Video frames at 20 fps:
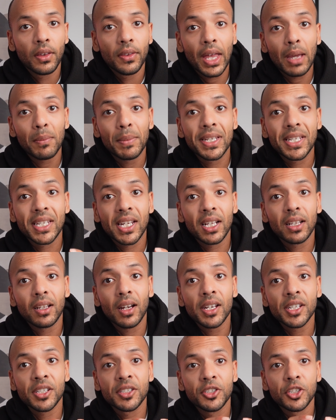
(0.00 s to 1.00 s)
That means
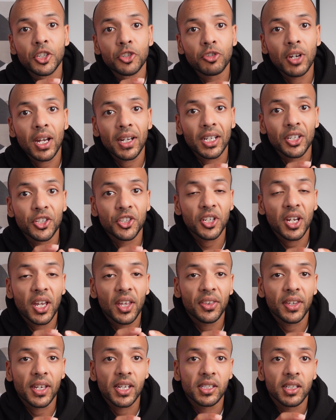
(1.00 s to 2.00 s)
clients need to track and share
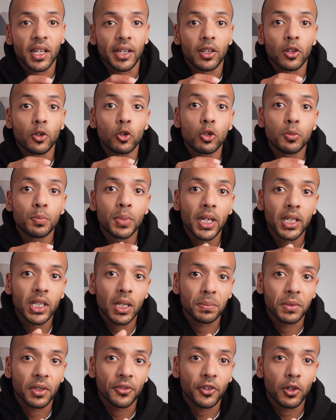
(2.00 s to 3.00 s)
things like who picked
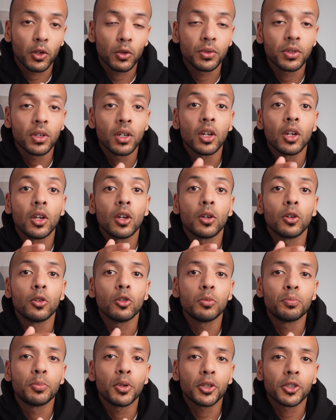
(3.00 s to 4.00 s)
up the phone, who
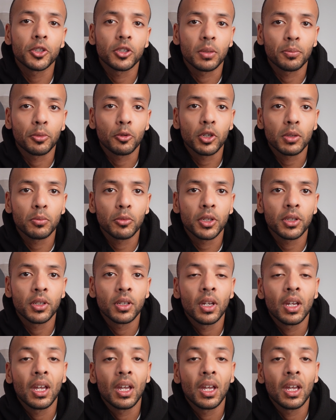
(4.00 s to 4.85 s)
booked an appointment,